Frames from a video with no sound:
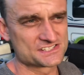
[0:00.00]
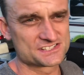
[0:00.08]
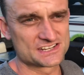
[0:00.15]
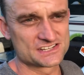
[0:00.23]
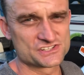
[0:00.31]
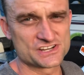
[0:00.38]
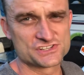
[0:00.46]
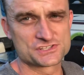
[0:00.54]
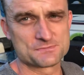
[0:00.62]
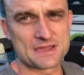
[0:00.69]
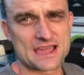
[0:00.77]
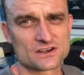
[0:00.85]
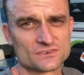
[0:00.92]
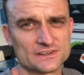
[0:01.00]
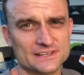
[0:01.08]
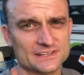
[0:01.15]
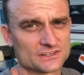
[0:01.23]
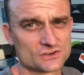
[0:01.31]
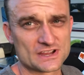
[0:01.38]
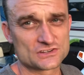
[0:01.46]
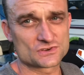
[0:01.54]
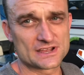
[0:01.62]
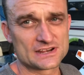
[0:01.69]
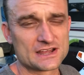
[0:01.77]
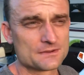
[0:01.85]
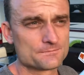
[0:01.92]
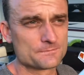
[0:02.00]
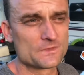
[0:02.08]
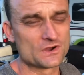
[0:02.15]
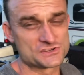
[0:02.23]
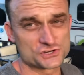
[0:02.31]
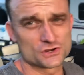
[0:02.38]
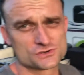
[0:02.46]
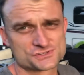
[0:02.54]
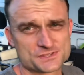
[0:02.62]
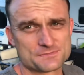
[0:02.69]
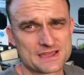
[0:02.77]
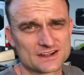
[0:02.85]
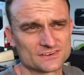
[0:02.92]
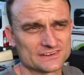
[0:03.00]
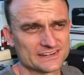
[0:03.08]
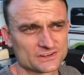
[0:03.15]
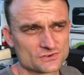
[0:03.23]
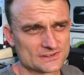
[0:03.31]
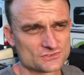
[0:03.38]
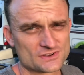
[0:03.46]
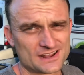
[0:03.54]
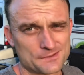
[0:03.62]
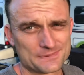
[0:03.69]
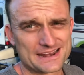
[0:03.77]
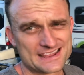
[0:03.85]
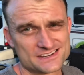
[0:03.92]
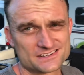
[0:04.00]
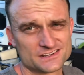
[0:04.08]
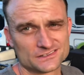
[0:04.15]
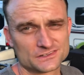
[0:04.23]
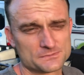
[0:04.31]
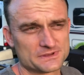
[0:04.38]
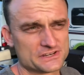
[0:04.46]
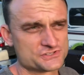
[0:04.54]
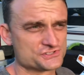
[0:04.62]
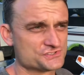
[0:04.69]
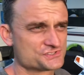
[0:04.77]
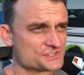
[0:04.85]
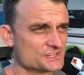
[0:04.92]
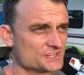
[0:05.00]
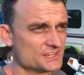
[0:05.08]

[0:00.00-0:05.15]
I changed the battery. It cranked right up. No, I charged the battery and it cranked right up. It had a little bit of juice.